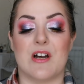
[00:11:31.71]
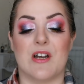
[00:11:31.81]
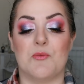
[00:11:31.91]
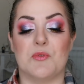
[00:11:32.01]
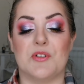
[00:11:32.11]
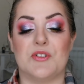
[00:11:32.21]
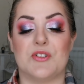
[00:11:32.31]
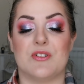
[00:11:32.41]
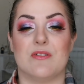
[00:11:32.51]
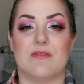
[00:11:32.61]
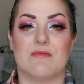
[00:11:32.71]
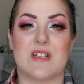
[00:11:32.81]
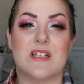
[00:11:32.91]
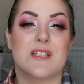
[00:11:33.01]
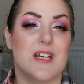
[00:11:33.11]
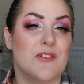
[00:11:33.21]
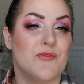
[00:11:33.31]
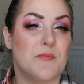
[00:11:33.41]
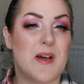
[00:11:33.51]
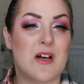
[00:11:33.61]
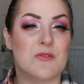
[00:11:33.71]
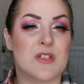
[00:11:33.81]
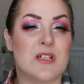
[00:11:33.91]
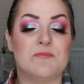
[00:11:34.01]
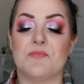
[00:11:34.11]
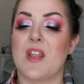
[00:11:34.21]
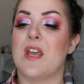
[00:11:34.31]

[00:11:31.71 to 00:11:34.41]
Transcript: I would tend to head for powder.